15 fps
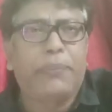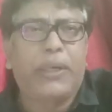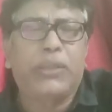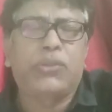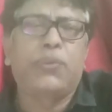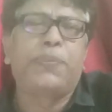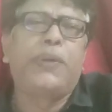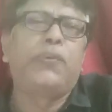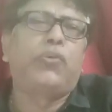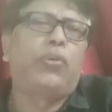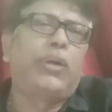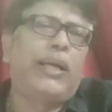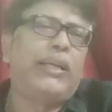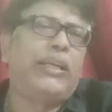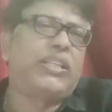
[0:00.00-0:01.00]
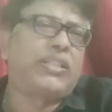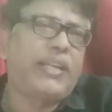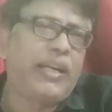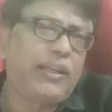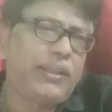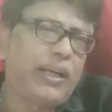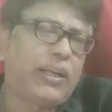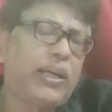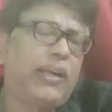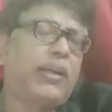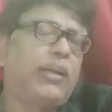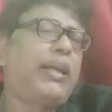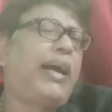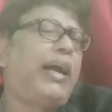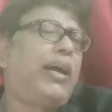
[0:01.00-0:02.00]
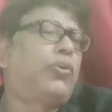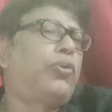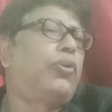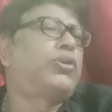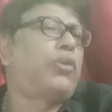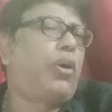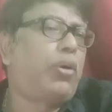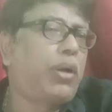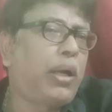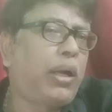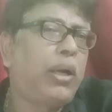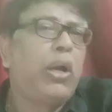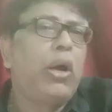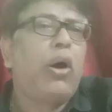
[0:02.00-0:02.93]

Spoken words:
but Supreme Court had stayed the Calcutta High Court's order